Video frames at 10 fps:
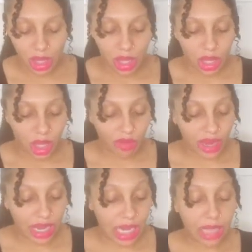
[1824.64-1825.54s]
All
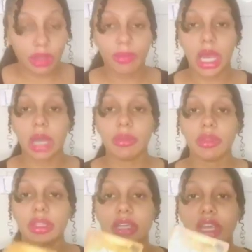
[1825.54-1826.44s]
right, and at the bottom of the
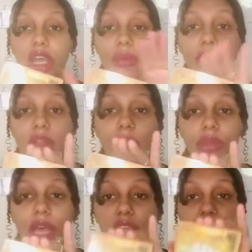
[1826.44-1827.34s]
deck here, we got the
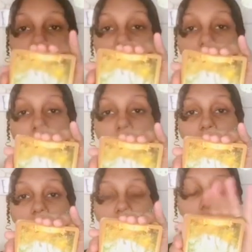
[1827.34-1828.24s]
Blossoming
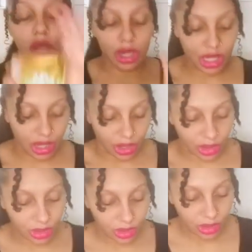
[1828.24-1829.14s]
Abundance card here.
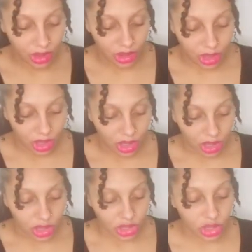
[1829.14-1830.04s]

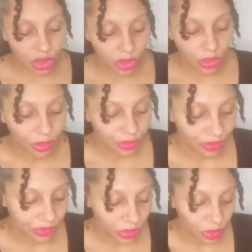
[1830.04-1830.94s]
So
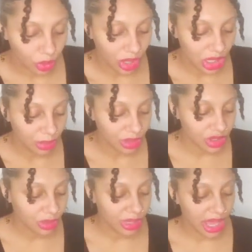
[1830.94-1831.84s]
what numbers do
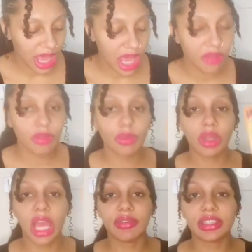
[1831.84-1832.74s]
we have? We
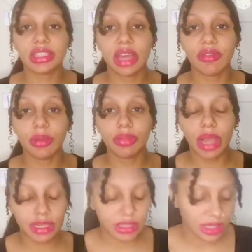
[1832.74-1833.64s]
have 7,
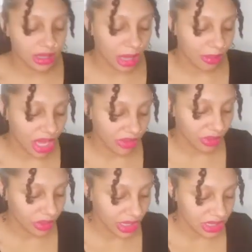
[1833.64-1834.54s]
practicing that
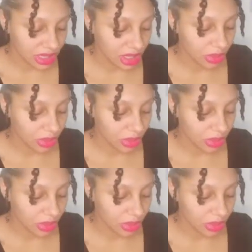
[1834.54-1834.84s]
mindfulness here.